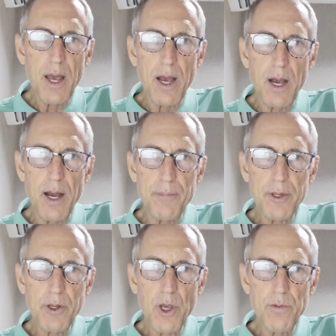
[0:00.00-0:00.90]
I'm
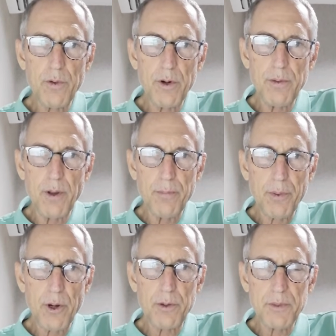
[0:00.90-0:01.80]
going to go over a
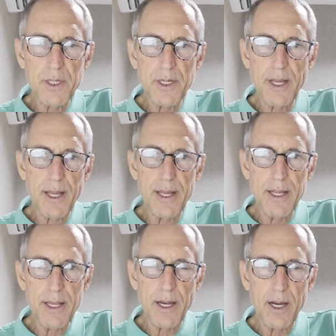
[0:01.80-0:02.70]
program
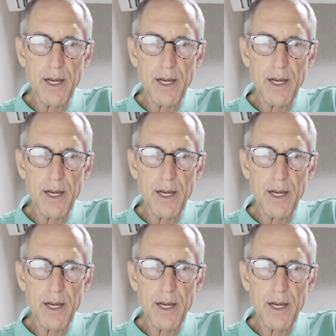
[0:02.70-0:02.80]
today,